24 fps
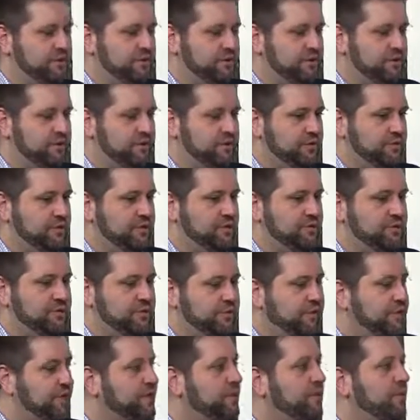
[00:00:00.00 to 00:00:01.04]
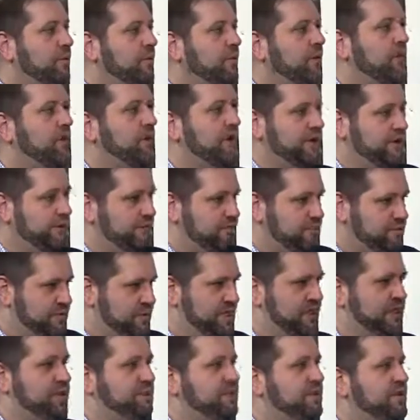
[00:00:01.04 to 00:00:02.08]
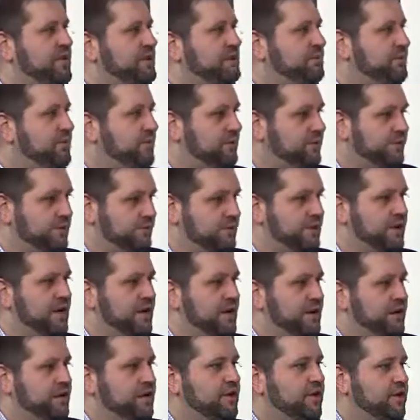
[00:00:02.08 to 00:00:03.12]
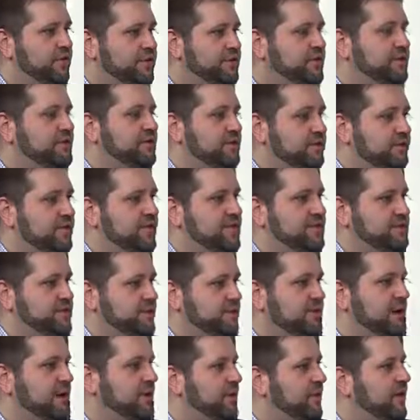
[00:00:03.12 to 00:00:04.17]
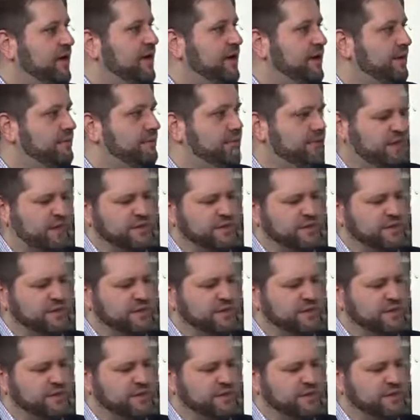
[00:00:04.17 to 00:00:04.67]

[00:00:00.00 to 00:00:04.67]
you you're doing your work and you're meeting people, and you know, if you do things the right way,